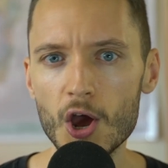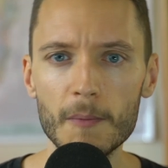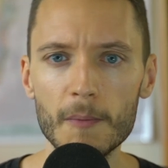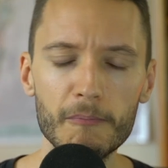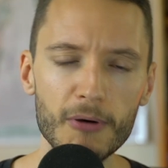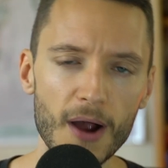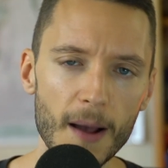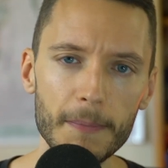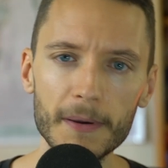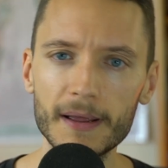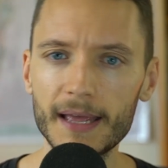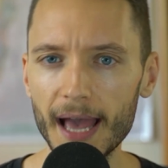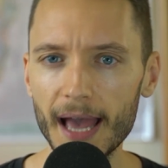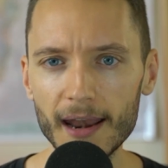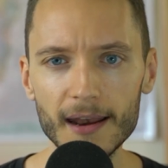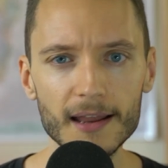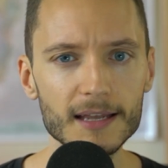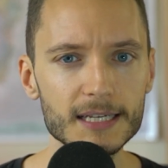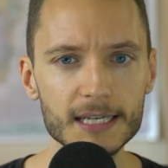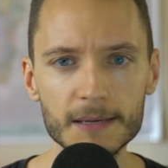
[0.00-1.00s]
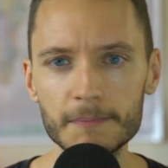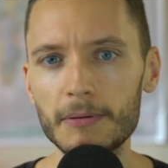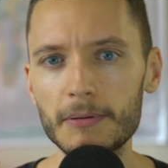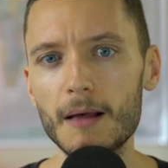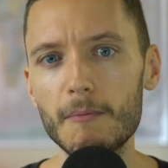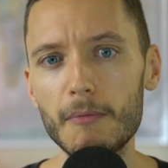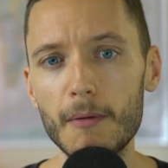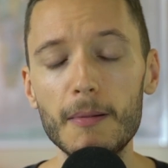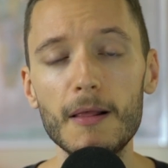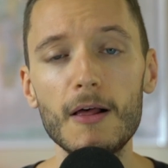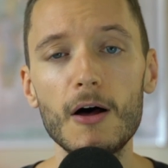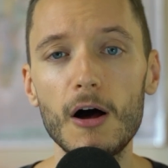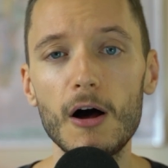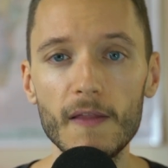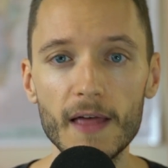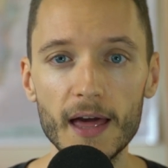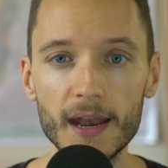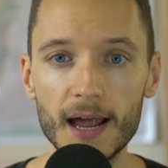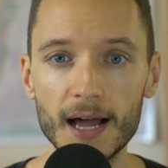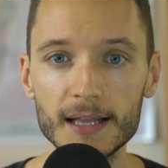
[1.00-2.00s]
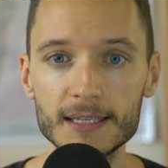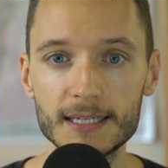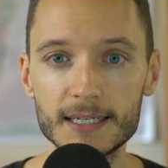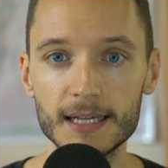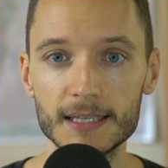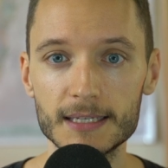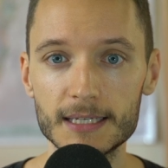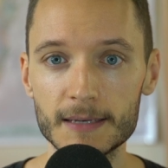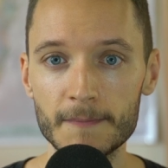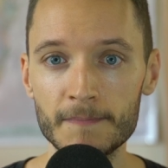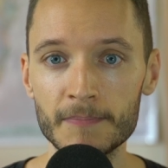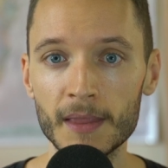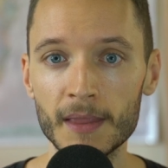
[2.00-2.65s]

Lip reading: propagandists and blah, blah, blah, all that nonsense.